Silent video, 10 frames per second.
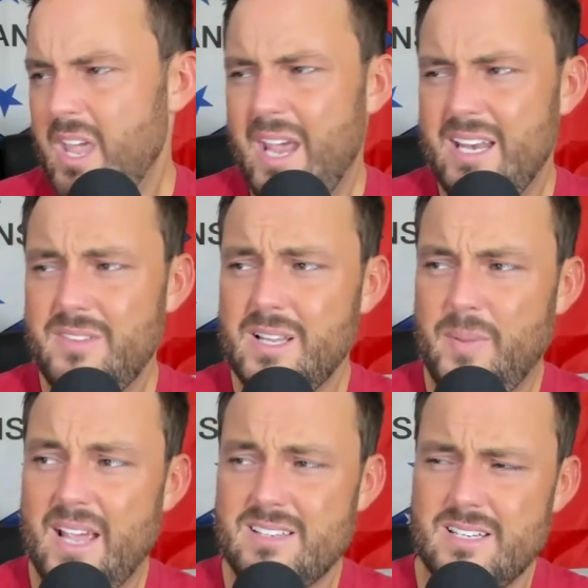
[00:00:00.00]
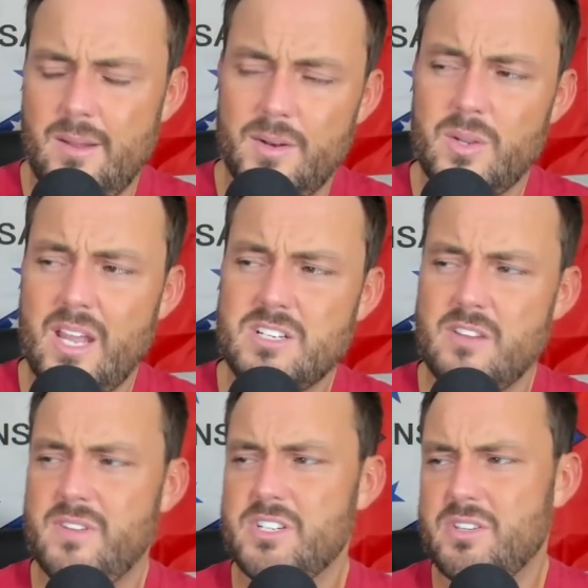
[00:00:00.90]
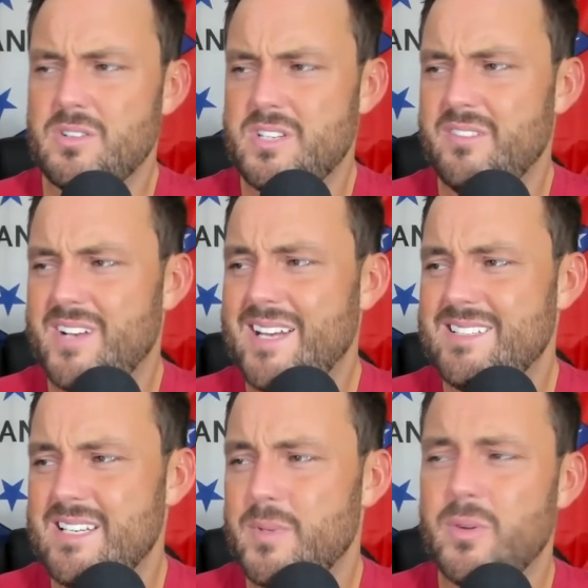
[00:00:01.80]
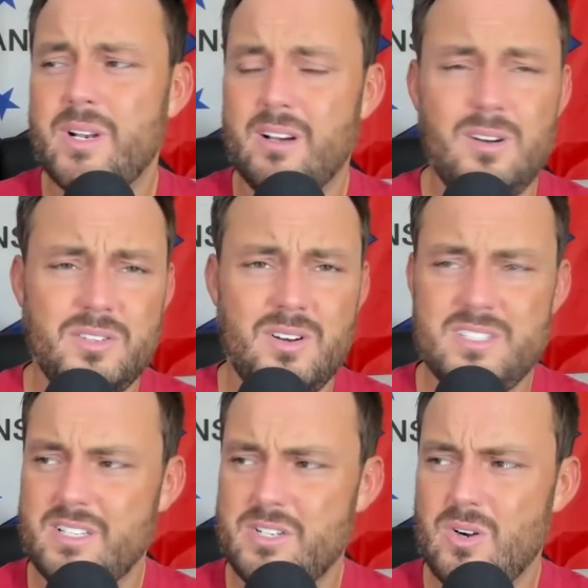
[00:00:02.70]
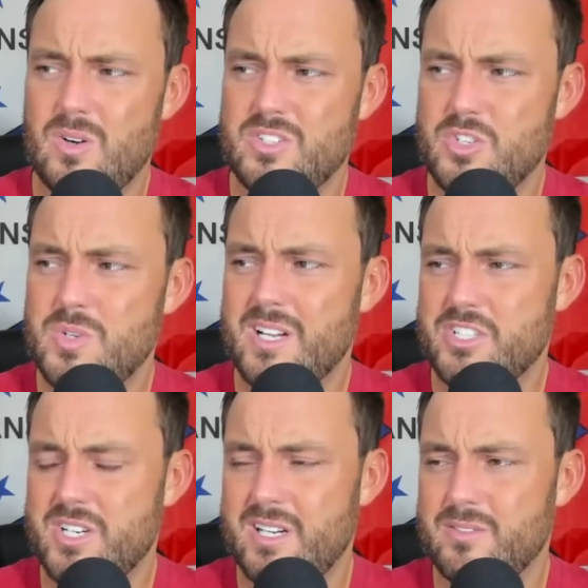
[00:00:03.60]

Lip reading: And even in the passing game, I know KJ finished 13 of 19. We only had 136 yards and 2 touchdowns.